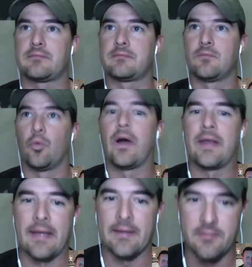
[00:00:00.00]
one
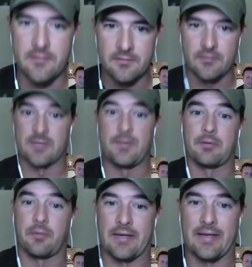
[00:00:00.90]
hit, or some people don't
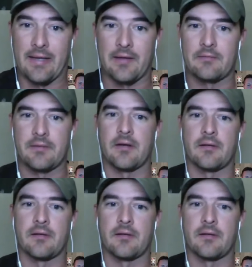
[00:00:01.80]
get any, you know,